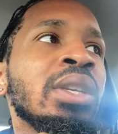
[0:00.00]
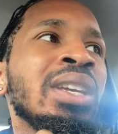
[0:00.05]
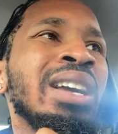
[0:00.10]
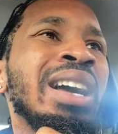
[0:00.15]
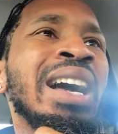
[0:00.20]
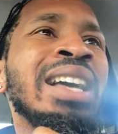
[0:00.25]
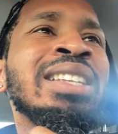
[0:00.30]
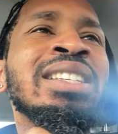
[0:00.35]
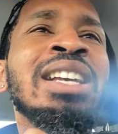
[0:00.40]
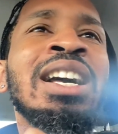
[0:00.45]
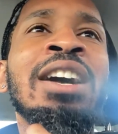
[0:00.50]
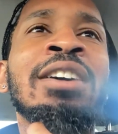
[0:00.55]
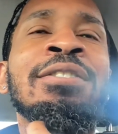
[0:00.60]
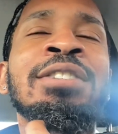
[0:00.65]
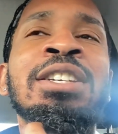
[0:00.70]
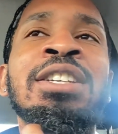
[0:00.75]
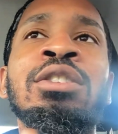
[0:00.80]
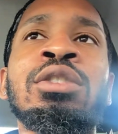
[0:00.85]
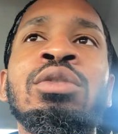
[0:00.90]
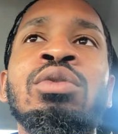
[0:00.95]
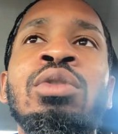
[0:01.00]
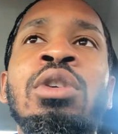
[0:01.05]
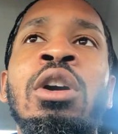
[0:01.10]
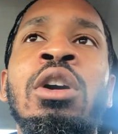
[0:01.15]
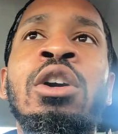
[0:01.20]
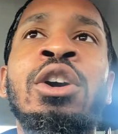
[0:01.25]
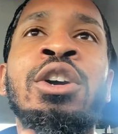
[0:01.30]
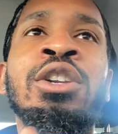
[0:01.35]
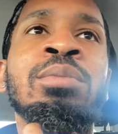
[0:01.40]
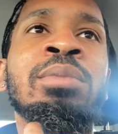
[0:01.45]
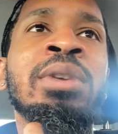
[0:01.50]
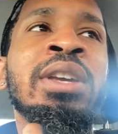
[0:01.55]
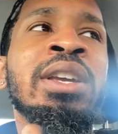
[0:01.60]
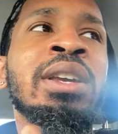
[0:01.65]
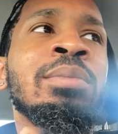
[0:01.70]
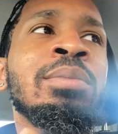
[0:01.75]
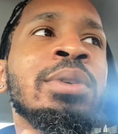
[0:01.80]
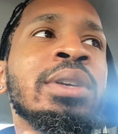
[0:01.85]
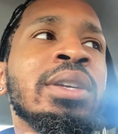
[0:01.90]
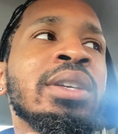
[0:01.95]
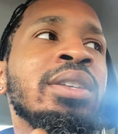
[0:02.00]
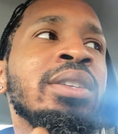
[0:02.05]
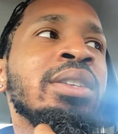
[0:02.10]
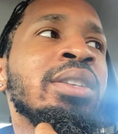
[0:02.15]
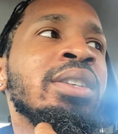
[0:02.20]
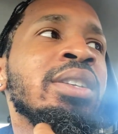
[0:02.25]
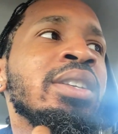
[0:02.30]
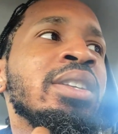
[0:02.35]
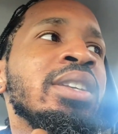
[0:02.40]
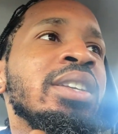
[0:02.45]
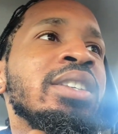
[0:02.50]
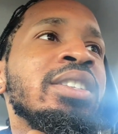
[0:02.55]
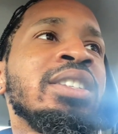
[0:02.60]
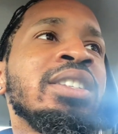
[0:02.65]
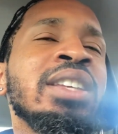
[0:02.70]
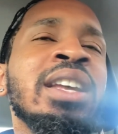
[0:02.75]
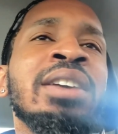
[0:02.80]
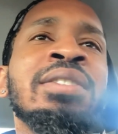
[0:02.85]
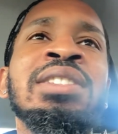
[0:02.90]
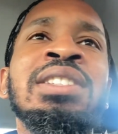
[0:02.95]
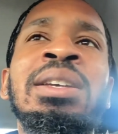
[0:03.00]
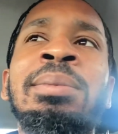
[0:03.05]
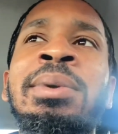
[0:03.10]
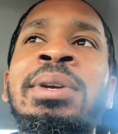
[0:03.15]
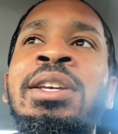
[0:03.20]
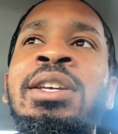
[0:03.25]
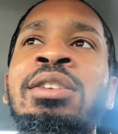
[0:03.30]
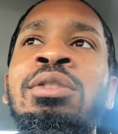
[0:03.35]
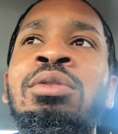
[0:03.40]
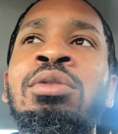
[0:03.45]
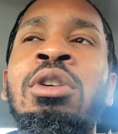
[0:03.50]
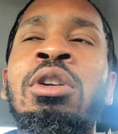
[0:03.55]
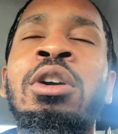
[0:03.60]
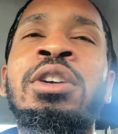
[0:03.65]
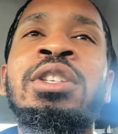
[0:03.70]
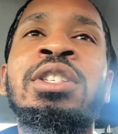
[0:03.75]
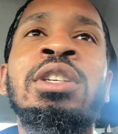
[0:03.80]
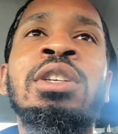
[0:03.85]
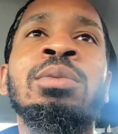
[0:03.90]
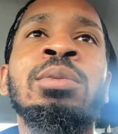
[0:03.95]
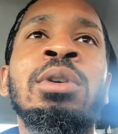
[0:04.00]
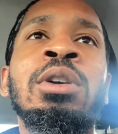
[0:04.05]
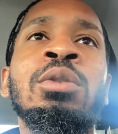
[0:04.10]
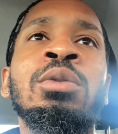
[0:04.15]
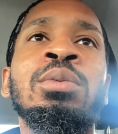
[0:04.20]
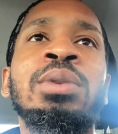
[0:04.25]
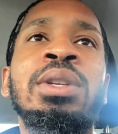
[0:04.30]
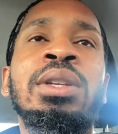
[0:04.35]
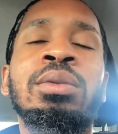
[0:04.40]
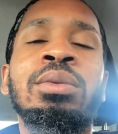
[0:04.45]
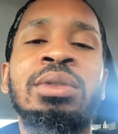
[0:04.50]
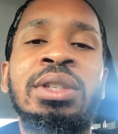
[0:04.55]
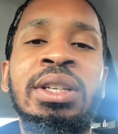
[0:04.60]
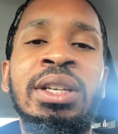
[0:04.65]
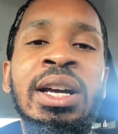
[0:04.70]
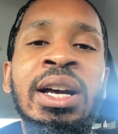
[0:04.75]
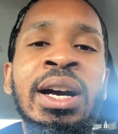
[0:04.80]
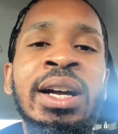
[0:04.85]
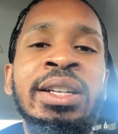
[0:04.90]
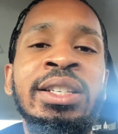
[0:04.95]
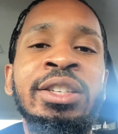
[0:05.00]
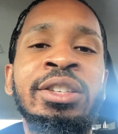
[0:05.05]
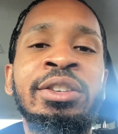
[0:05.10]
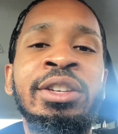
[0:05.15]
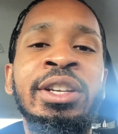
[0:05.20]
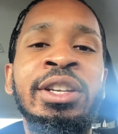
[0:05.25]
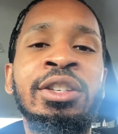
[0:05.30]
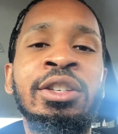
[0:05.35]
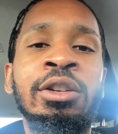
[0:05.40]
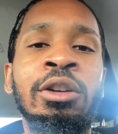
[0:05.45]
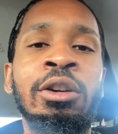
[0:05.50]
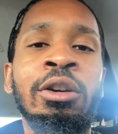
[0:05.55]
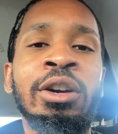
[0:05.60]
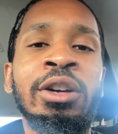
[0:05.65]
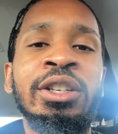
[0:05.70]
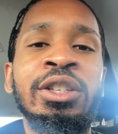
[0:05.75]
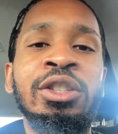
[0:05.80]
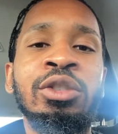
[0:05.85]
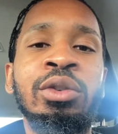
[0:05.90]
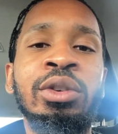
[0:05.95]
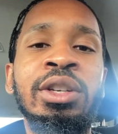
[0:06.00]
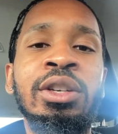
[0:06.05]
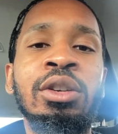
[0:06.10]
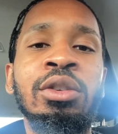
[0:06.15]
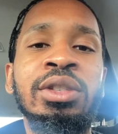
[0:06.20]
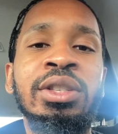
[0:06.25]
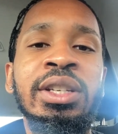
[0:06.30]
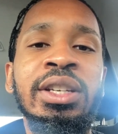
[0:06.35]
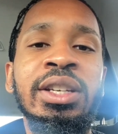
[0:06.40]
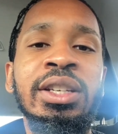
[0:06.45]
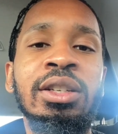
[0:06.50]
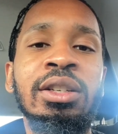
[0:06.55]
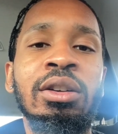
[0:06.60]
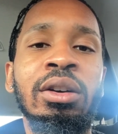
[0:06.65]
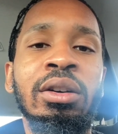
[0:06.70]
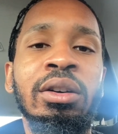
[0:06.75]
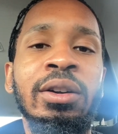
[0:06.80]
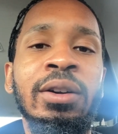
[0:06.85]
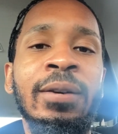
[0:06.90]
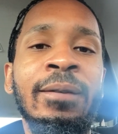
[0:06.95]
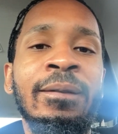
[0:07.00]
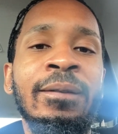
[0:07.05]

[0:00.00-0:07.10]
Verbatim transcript: I asked God for these new cars, man, but it seems like every time I get a new car, something wrong with it. Did God tell you to get the car? did your ego say get the car?